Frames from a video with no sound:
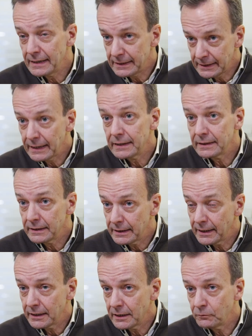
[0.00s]
and again and
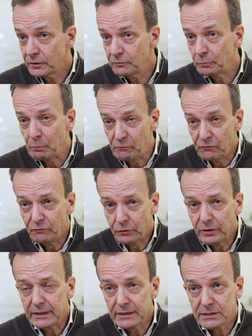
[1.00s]
again. And we've
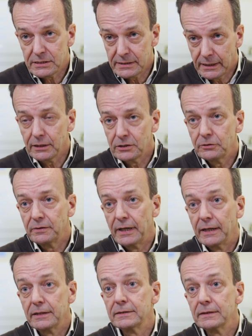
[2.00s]
really stuck to
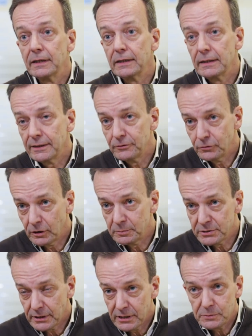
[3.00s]
that. And
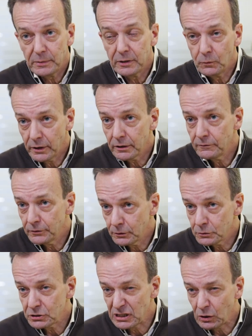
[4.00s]
Topsoe has been one of
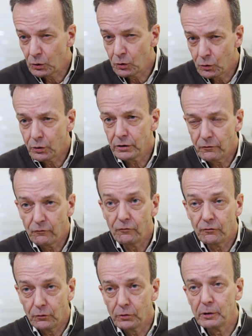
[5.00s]
those core
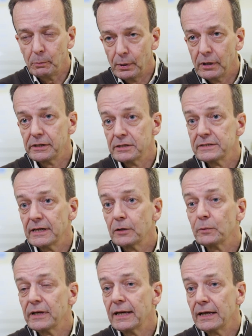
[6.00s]
four partners
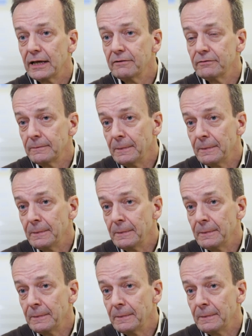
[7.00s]
that we have.